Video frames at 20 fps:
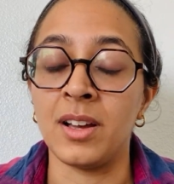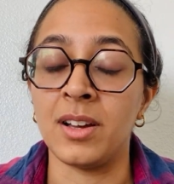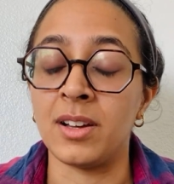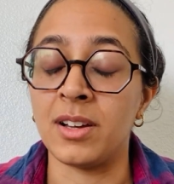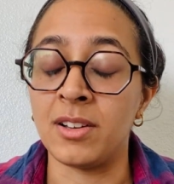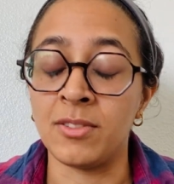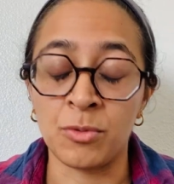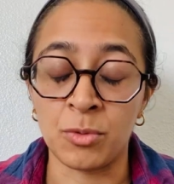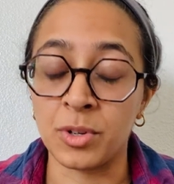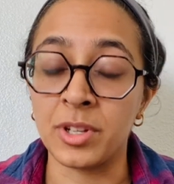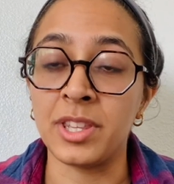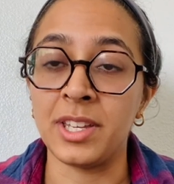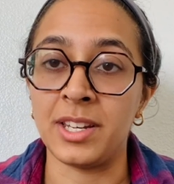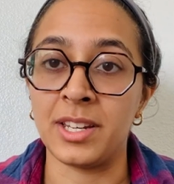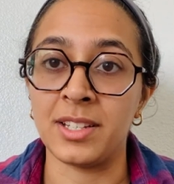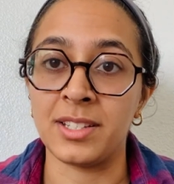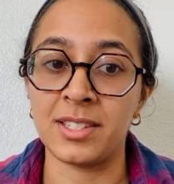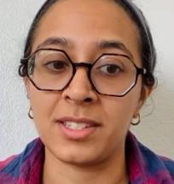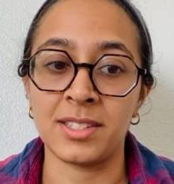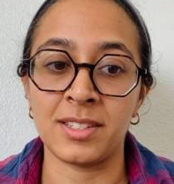of
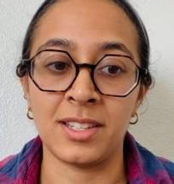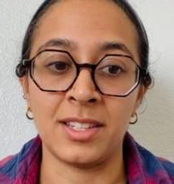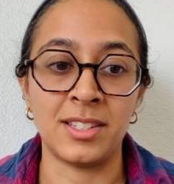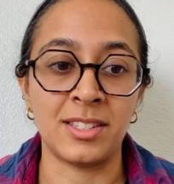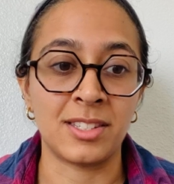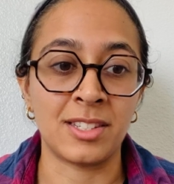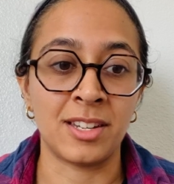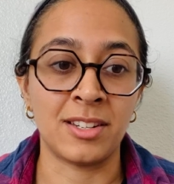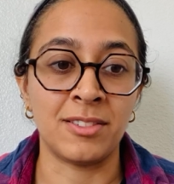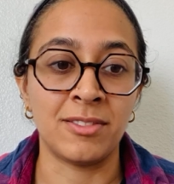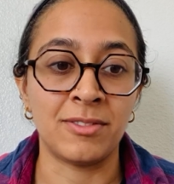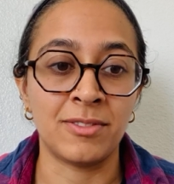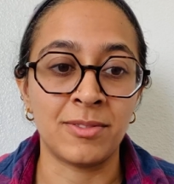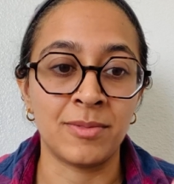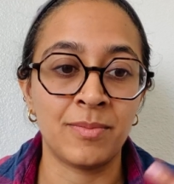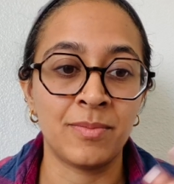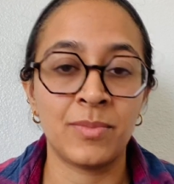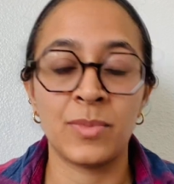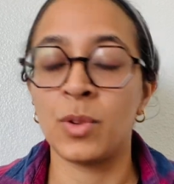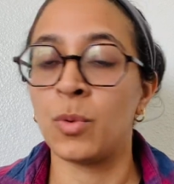worthiness instead of
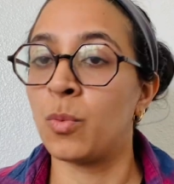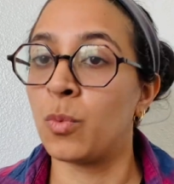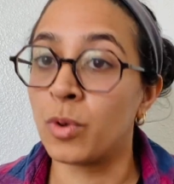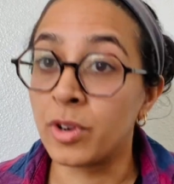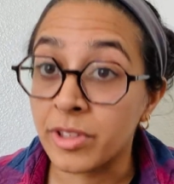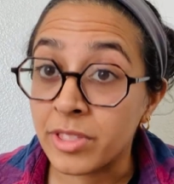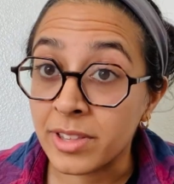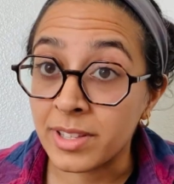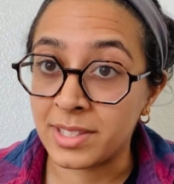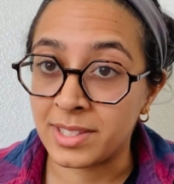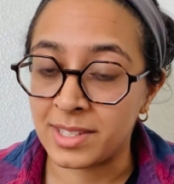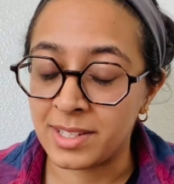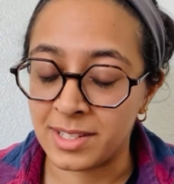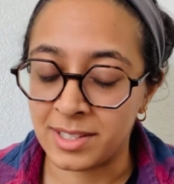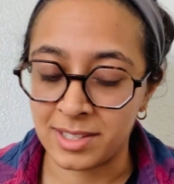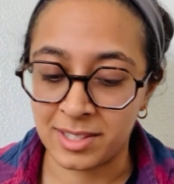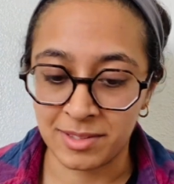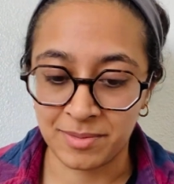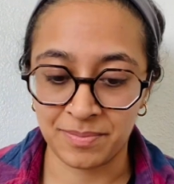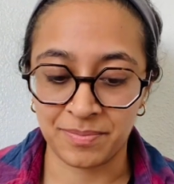
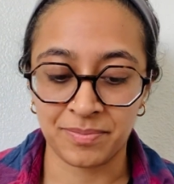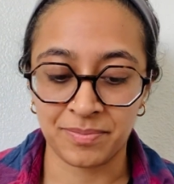worthlessness.